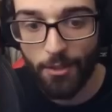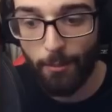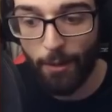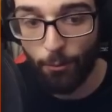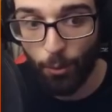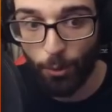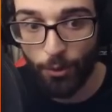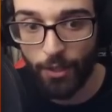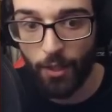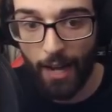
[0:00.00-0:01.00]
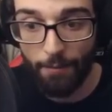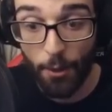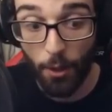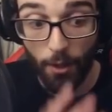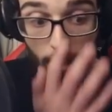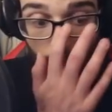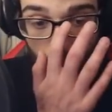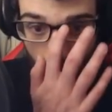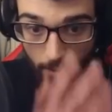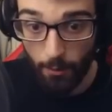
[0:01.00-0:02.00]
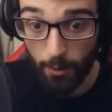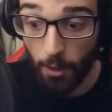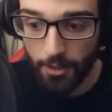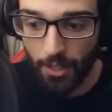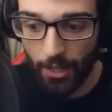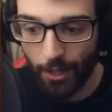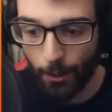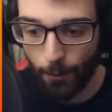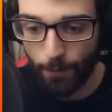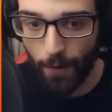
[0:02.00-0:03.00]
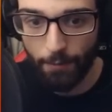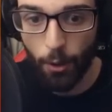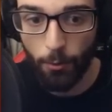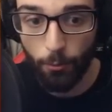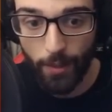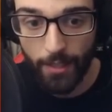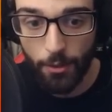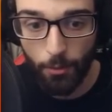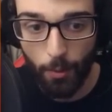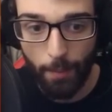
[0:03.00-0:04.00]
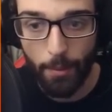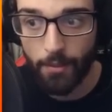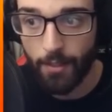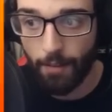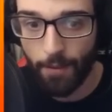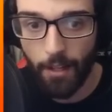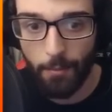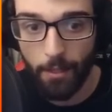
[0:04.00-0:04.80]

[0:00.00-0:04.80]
my rune. I've got lots of health. I've got really good weapons. I think I'm in a